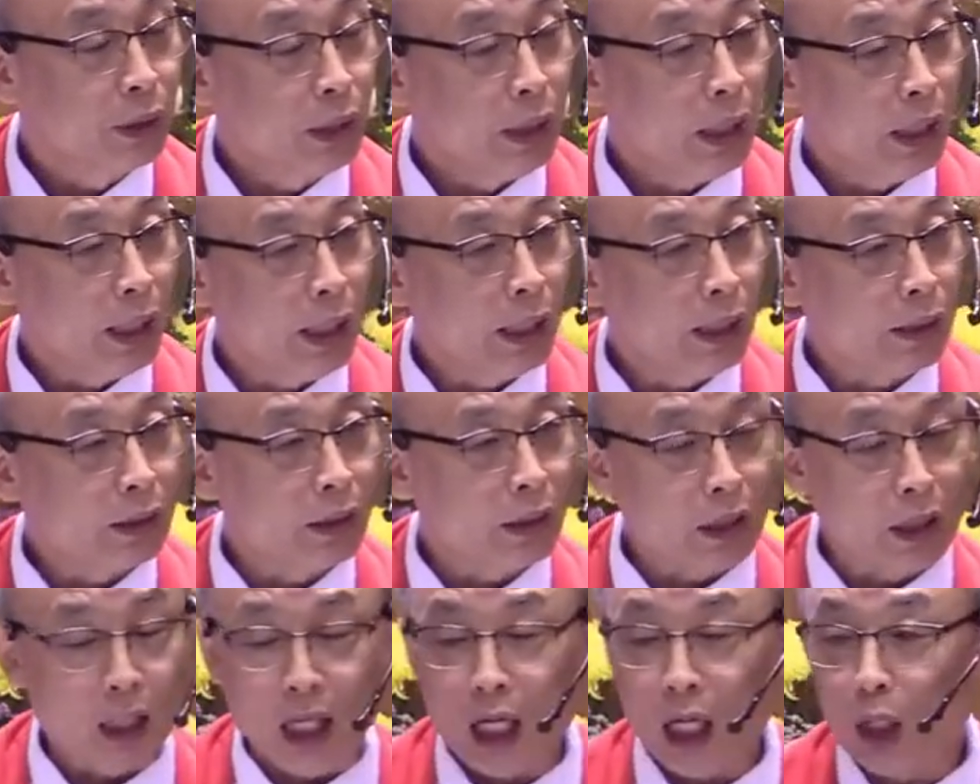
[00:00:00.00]
And
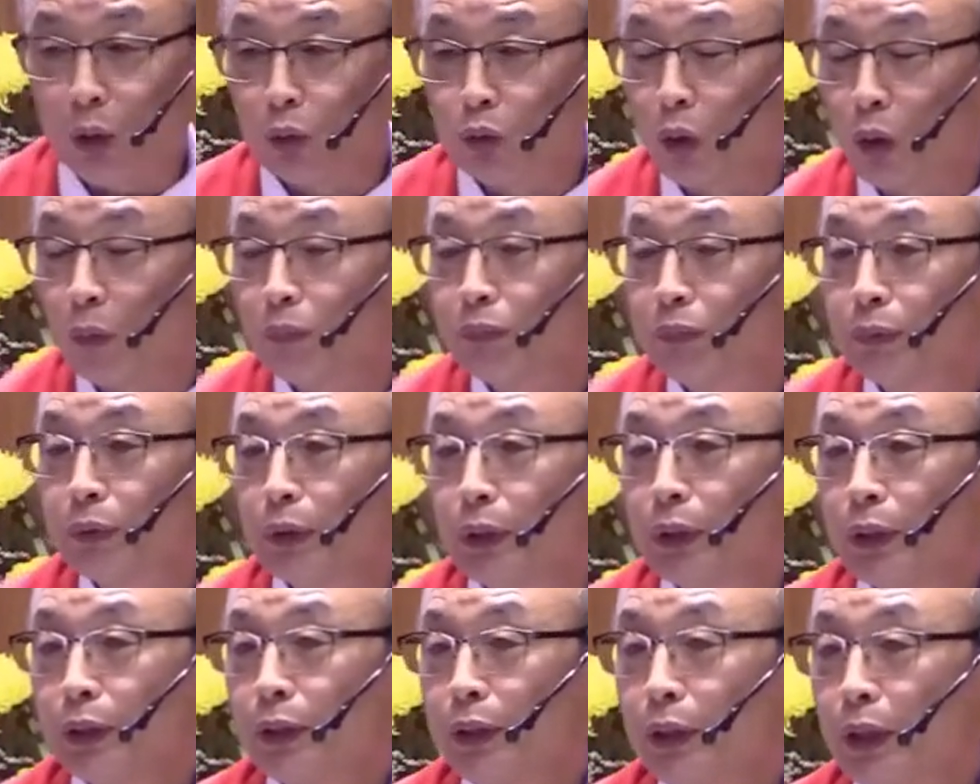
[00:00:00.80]
out of
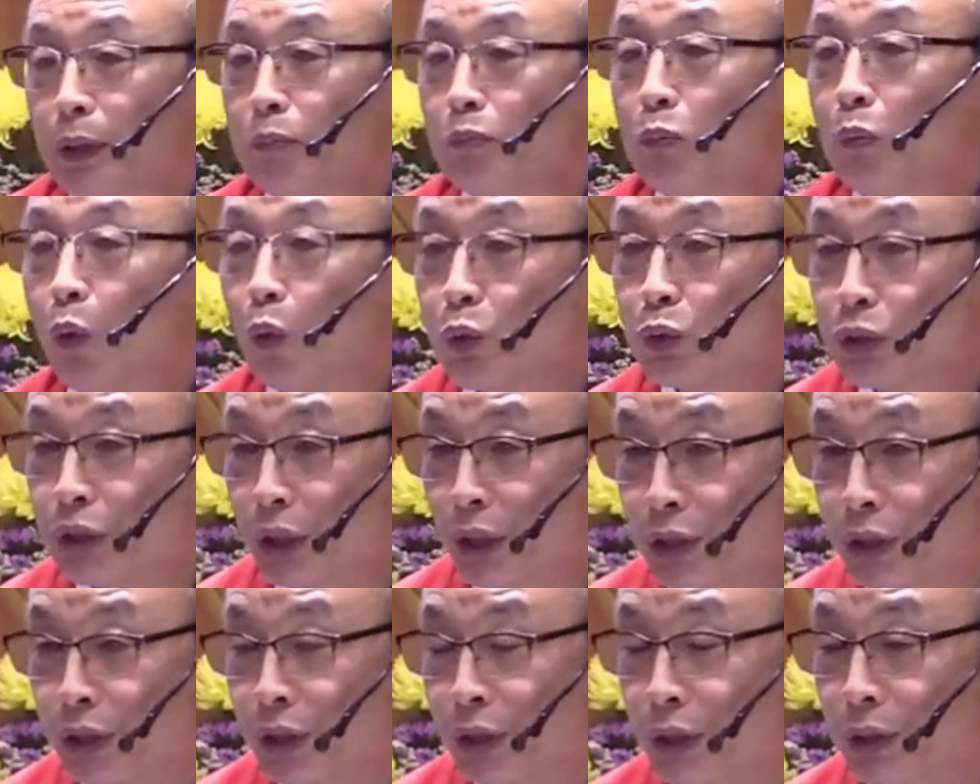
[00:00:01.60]
the
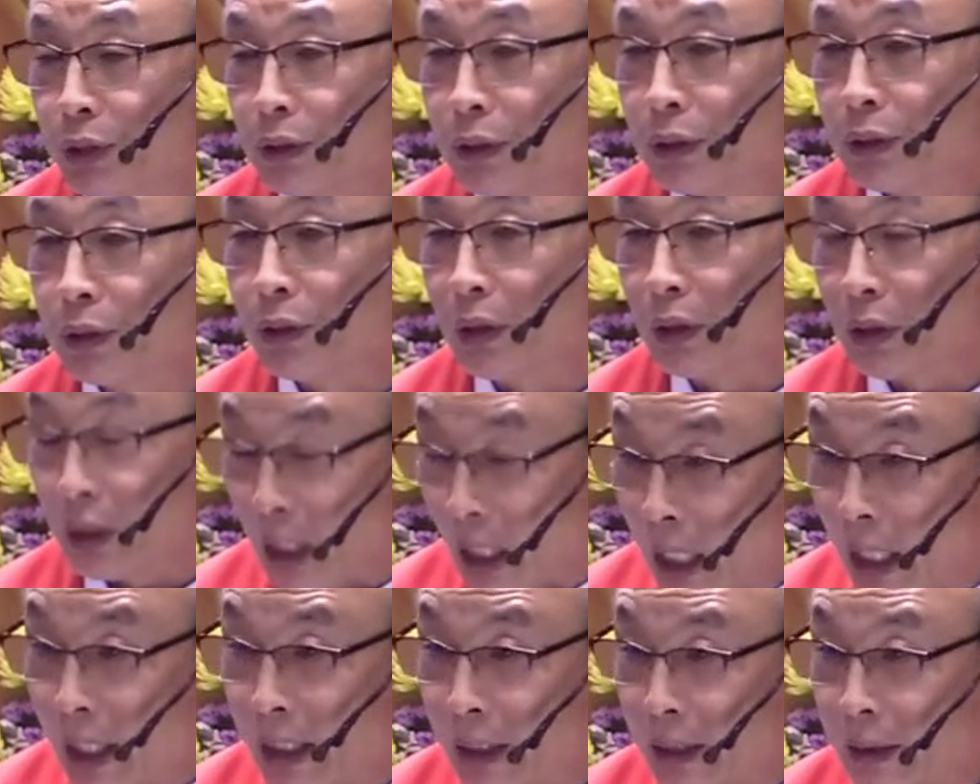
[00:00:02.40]
Moses, the
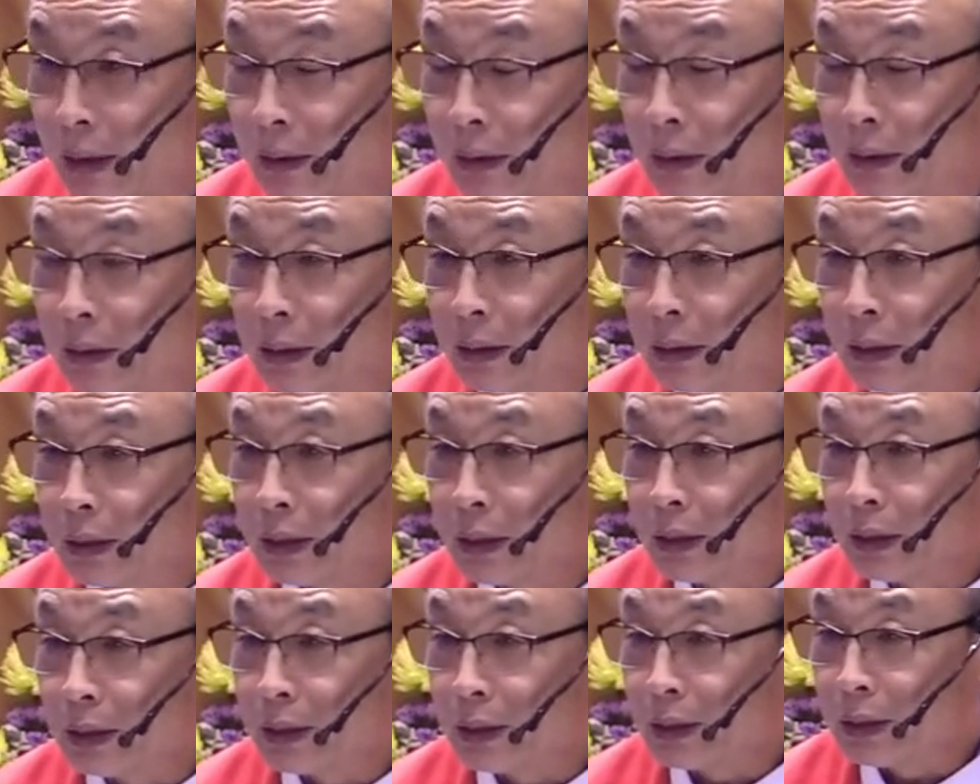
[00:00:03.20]
lion,
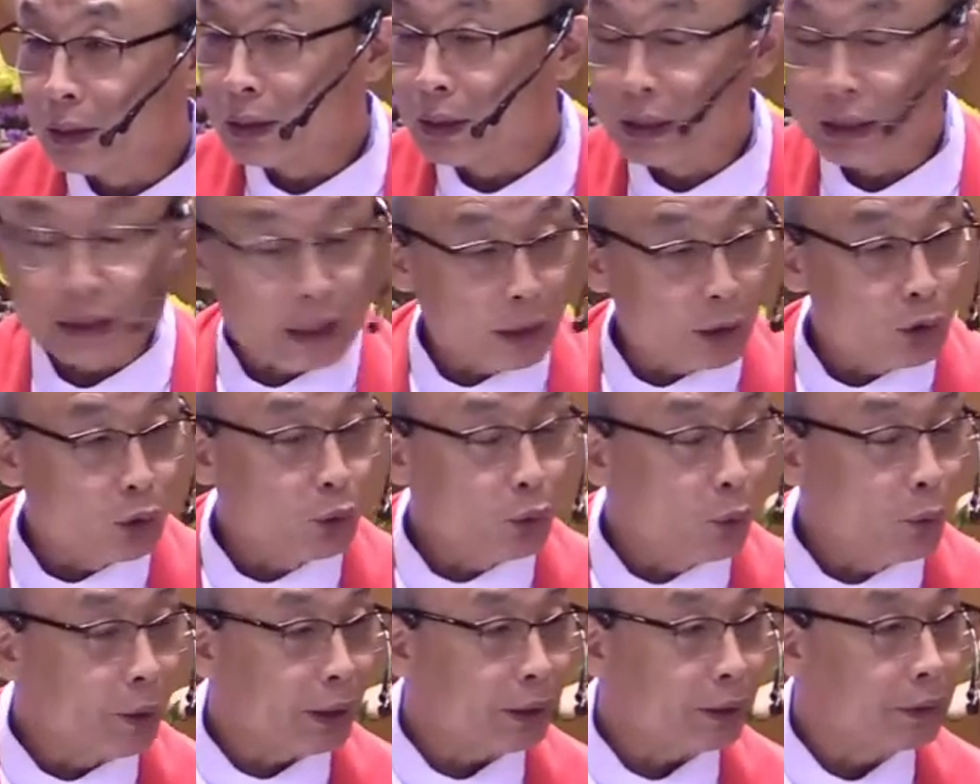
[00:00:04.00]
he can
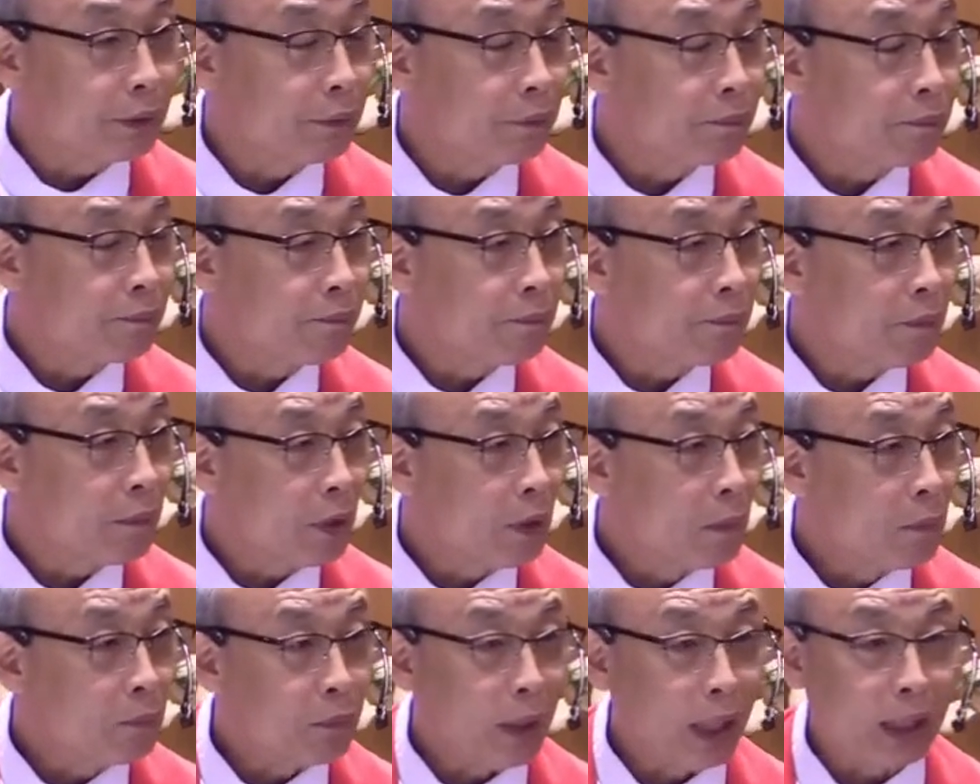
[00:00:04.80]
do it.
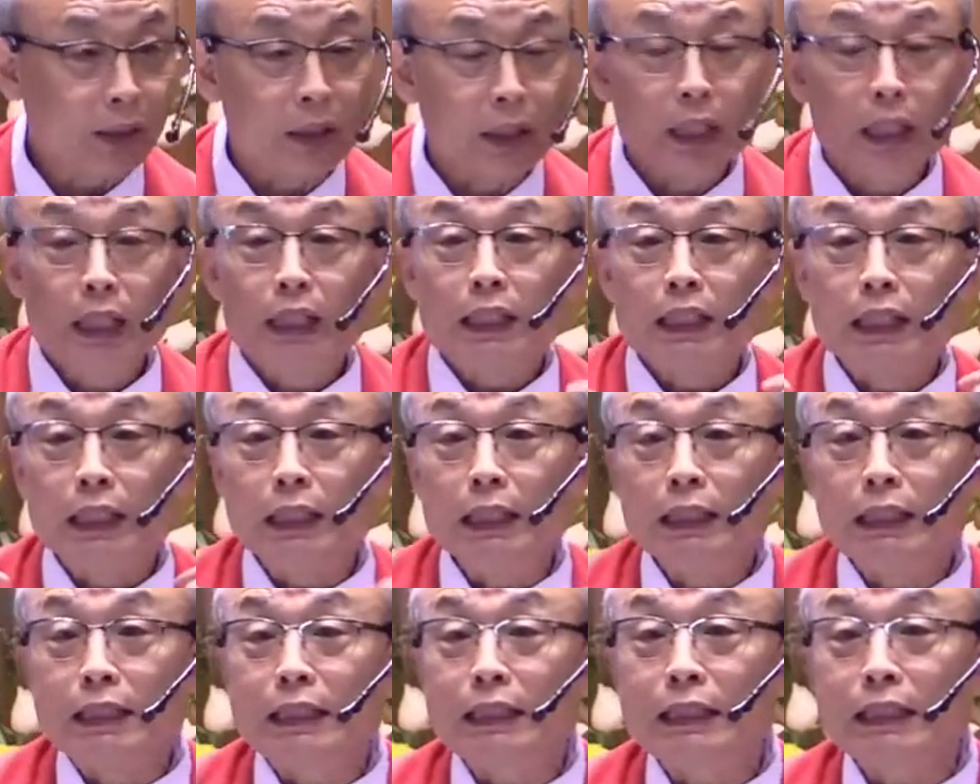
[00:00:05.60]
But
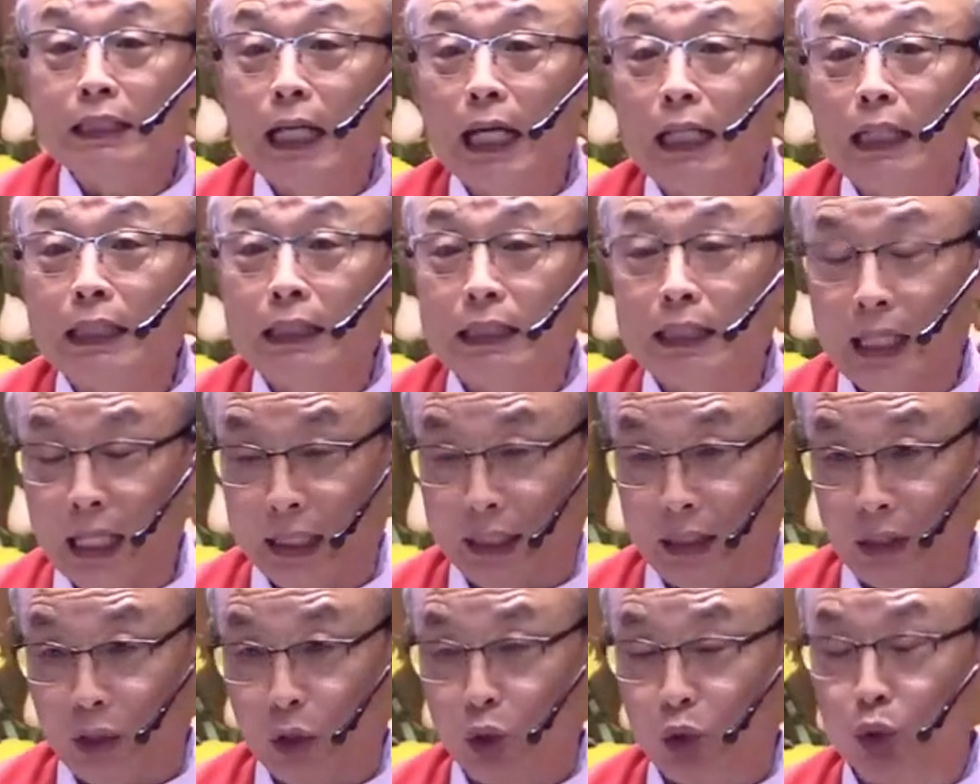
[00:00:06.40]
he said
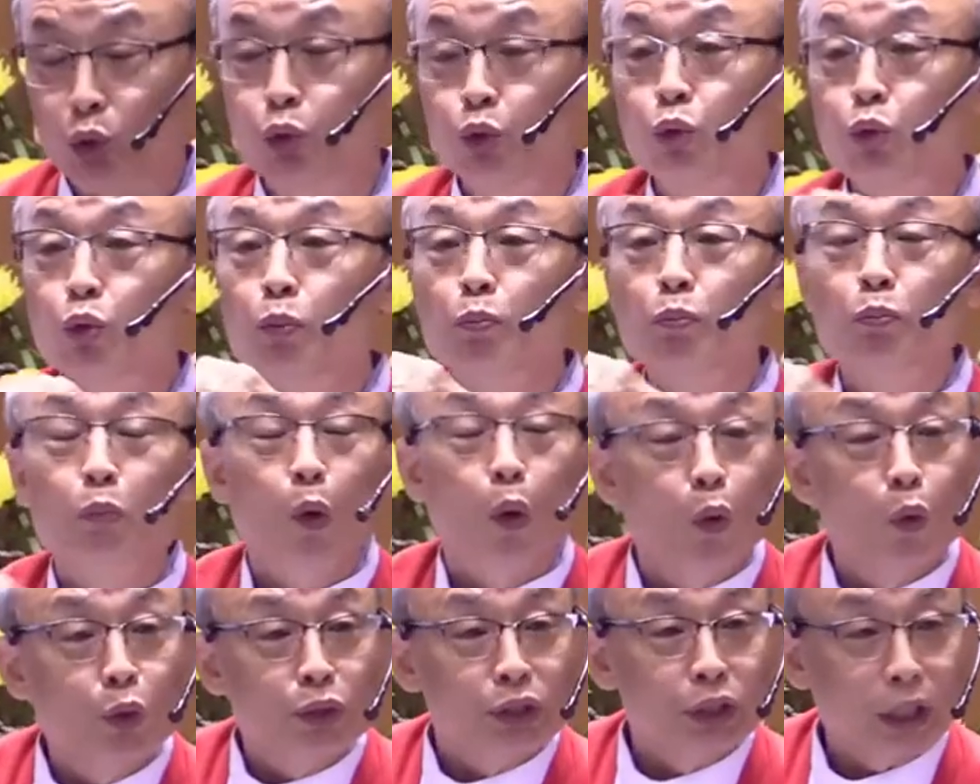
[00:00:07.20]
that to
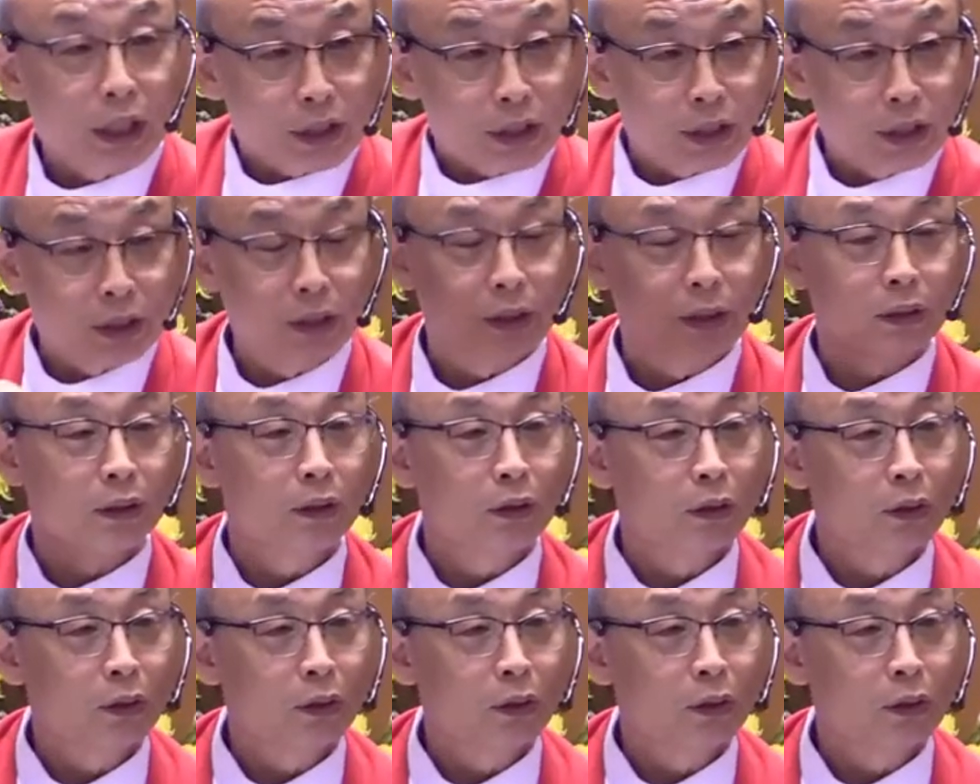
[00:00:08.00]
Moses.